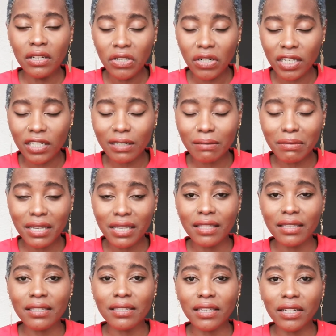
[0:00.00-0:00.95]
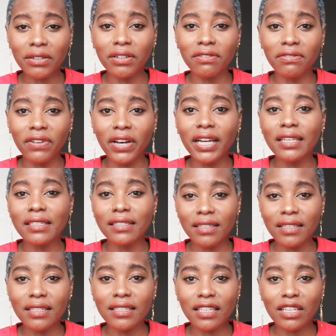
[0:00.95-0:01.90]
trust me, there's
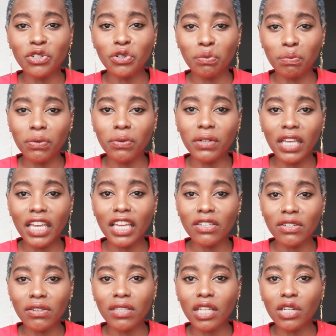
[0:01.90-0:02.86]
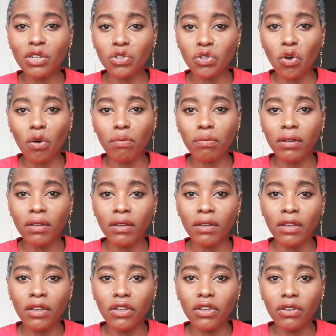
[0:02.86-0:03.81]
sacrifices that you're putting into that job,
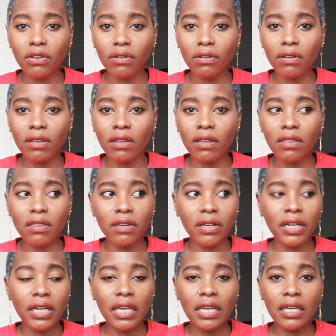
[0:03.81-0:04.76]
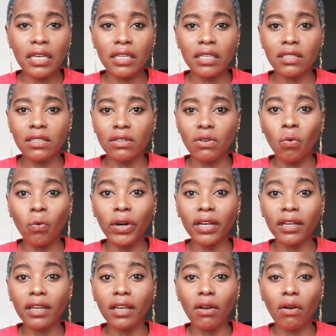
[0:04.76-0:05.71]
you know? There is
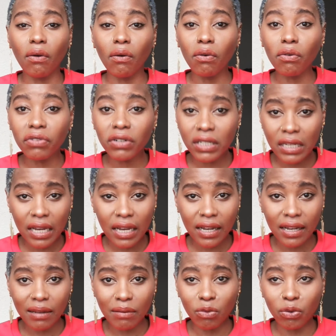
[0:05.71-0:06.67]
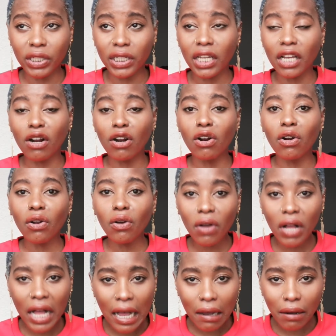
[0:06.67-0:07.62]
working overtime, working
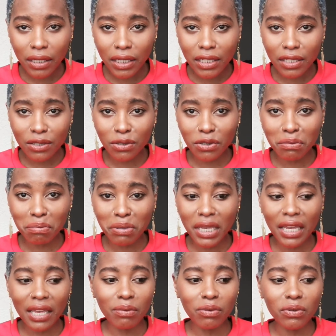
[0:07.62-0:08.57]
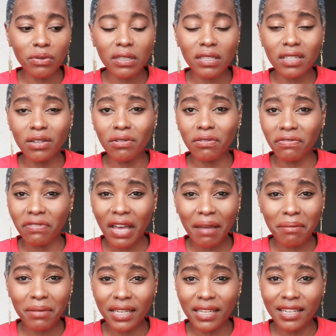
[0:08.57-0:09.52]
long hours, not being able to see your
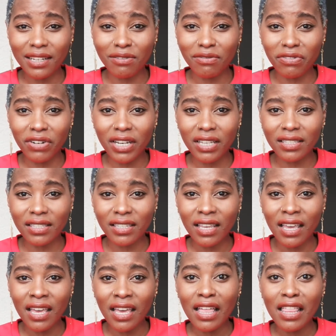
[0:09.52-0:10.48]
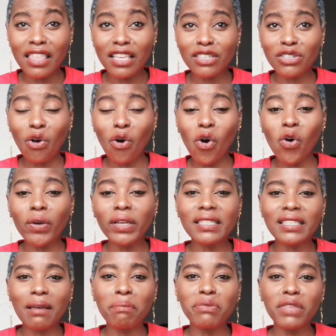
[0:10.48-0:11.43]
family and friends. There's always
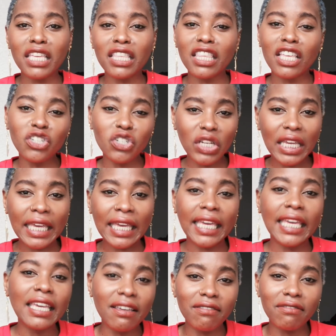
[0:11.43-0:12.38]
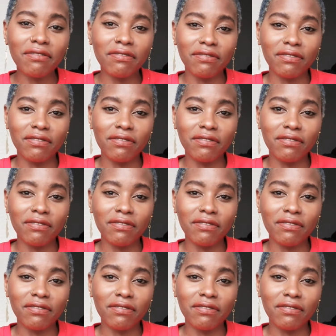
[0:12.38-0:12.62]
something that you give